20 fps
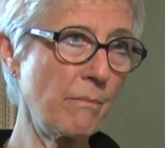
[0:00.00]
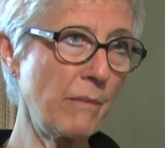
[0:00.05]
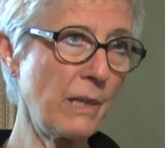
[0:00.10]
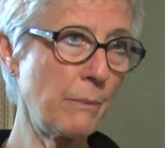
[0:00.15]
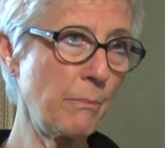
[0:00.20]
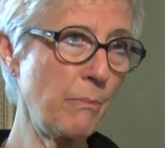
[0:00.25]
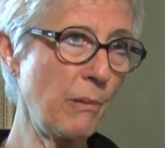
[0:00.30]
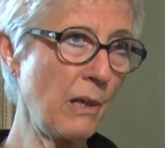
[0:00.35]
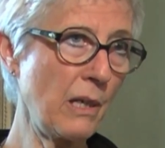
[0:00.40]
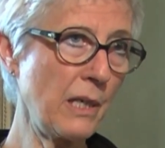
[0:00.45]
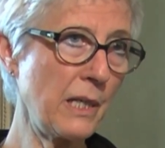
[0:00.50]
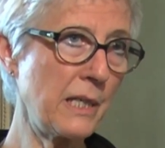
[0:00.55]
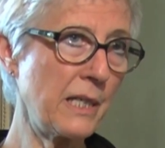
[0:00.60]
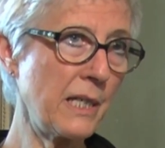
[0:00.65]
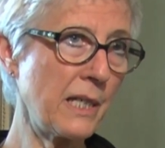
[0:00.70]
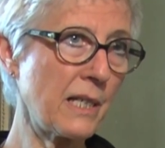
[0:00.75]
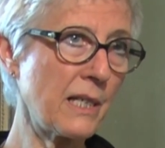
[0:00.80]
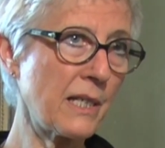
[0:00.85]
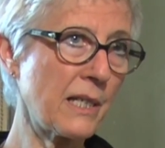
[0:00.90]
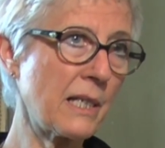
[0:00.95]
but
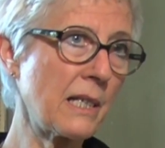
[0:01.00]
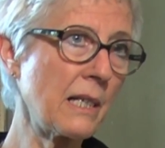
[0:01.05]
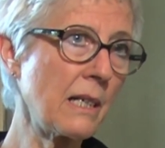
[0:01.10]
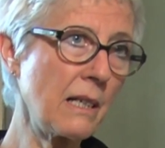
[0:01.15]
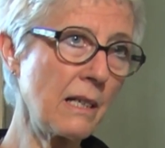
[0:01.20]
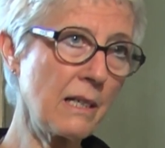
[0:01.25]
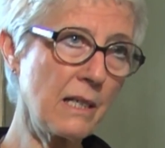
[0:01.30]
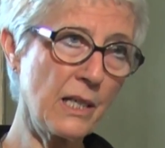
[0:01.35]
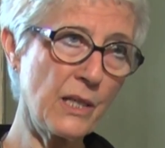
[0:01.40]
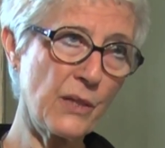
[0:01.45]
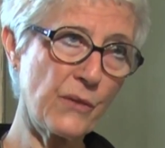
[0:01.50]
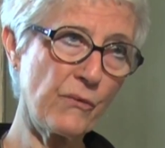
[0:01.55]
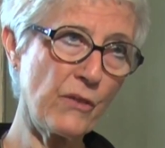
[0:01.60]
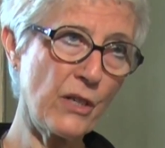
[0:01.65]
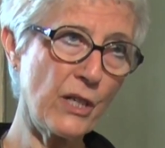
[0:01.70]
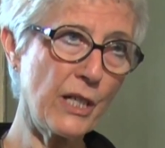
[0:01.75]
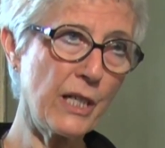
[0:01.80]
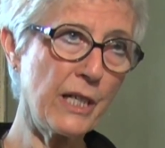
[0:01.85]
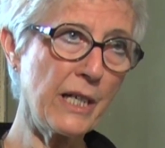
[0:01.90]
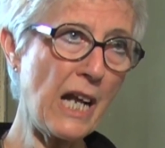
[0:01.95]
politics still is
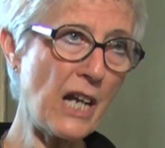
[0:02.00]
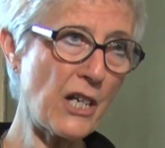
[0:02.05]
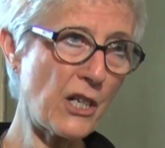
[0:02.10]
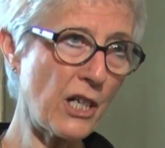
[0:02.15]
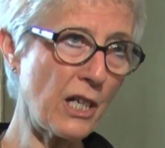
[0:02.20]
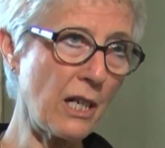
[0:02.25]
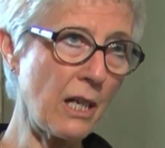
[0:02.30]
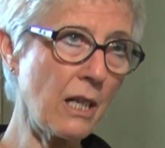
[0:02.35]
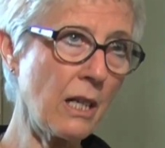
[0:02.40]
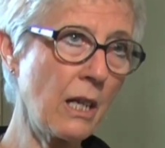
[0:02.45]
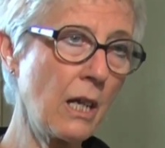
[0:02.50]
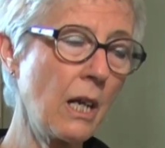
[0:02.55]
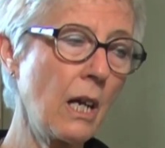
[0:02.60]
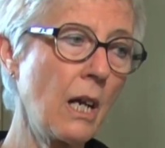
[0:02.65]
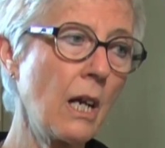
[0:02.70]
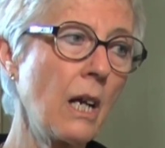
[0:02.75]
very national,